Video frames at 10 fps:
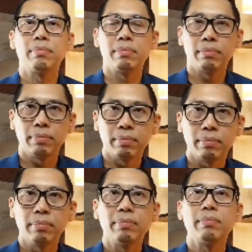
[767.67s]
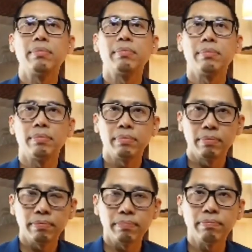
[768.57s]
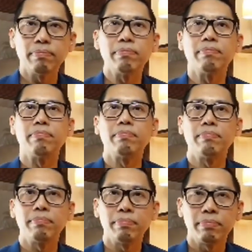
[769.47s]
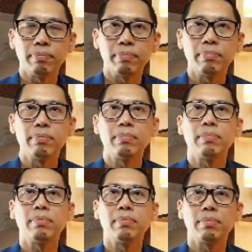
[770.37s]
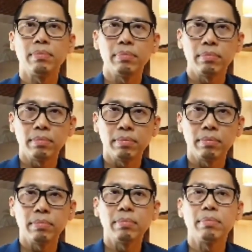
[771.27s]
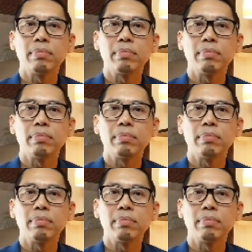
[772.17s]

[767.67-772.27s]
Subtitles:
[no speech]